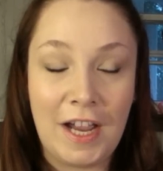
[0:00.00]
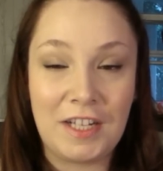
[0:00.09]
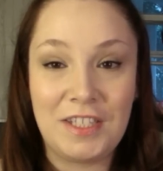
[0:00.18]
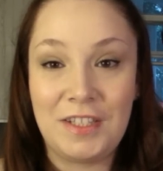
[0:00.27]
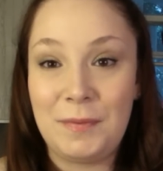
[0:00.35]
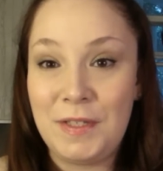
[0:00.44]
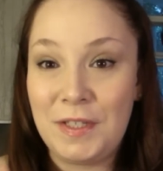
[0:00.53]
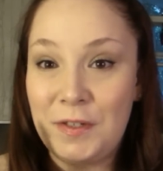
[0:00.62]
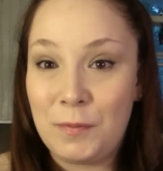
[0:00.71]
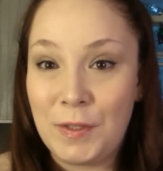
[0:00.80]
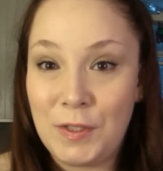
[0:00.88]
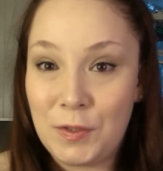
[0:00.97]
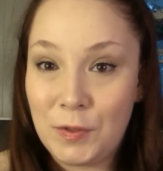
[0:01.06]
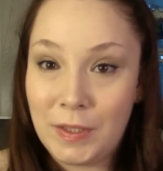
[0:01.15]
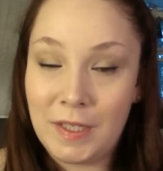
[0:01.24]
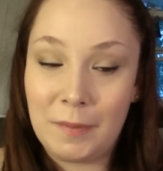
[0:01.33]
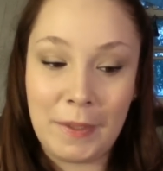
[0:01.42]
Actually, let me tell you one
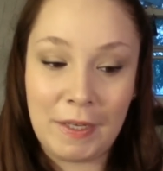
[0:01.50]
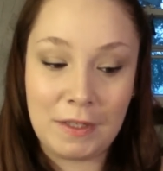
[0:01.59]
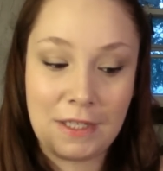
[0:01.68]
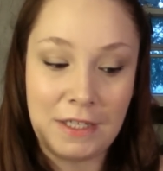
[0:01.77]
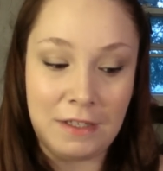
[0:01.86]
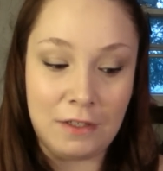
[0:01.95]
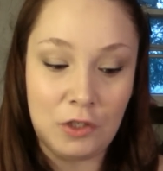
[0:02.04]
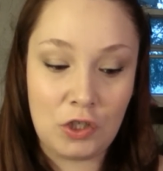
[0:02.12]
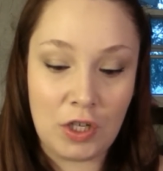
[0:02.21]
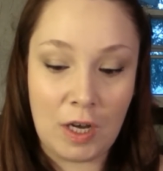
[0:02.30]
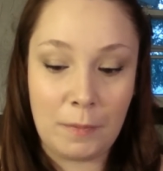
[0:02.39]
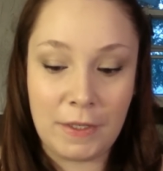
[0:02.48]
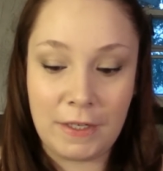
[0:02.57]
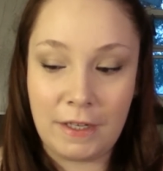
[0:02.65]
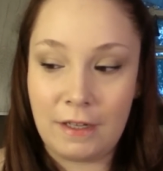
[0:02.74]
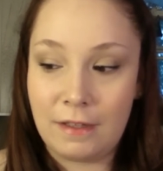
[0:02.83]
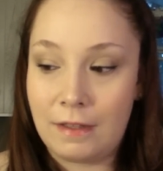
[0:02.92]
story about the shop that
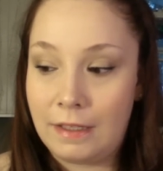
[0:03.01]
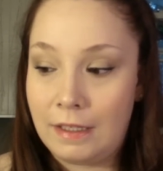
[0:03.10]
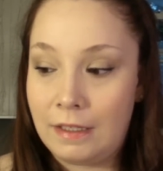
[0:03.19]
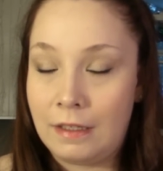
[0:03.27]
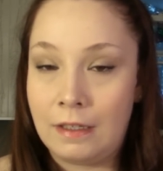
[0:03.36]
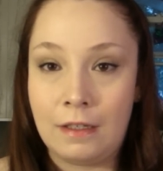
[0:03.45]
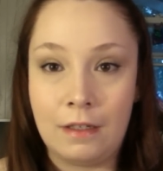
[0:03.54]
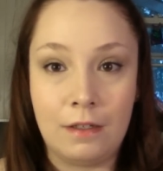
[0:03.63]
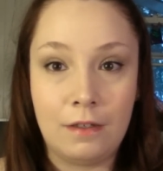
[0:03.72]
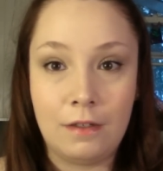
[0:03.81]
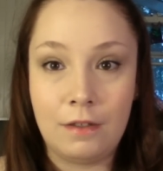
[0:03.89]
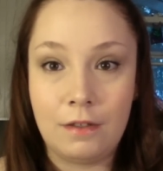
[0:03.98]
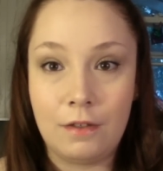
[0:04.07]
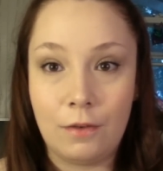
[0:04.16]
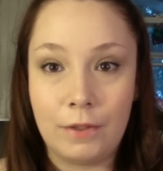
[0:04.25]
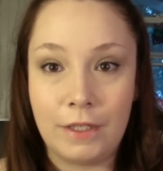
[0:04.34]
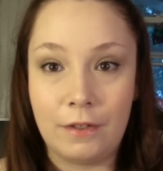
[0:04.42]
I got the
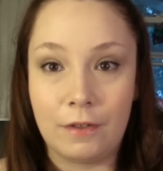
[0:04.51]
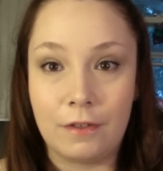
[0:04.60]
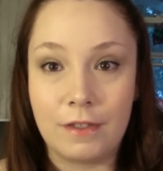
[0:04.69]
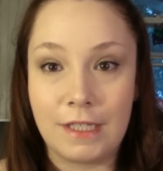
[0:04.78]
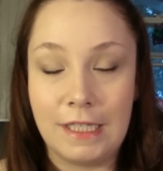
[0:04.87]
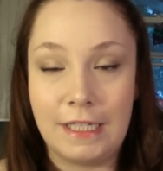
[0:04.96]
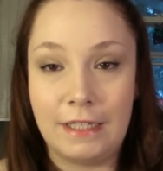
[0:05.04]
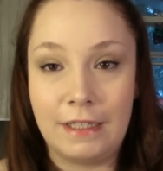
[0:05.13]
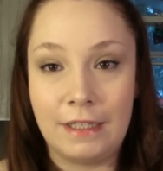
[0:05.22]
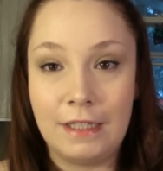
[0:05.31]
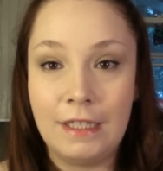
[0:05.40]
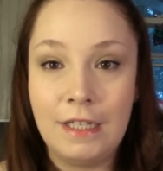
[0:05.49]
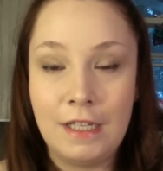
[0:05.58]
Godey Girls in.